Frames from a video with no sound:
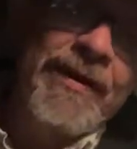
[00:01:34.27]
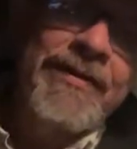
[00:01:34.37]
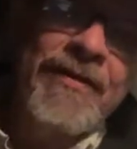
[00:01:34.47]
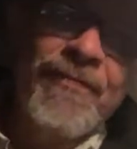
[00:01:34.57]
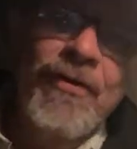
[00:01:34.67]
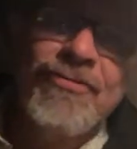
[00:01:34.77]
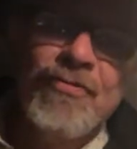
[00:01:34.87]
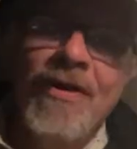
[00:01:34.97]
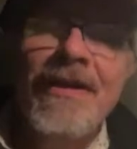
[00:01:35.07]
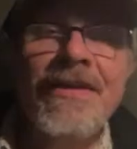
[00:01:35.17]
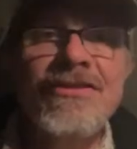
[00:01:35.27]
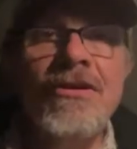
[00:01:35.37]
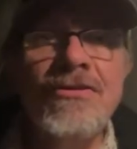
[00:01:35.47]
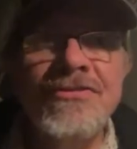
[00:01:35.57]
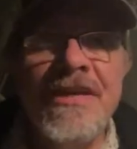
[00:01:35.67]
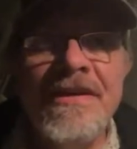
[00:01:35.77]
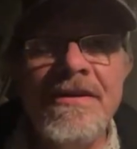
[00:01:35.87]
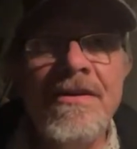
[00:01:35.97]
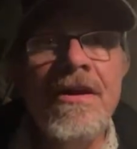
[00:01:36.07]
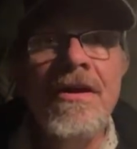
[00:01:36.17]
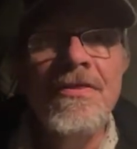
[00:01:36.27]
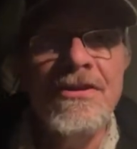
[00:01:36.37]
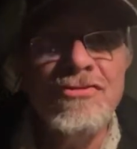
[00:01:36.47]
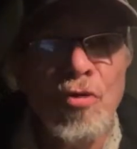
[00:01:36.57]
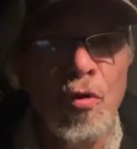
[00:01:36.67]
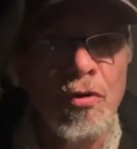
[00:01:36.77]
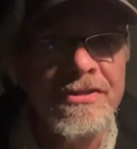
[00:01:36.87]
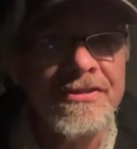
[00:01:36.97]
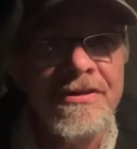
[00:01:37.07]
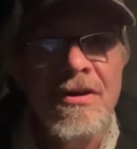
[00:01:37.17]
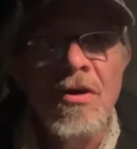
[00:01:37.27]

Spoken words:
The first one is consider the source.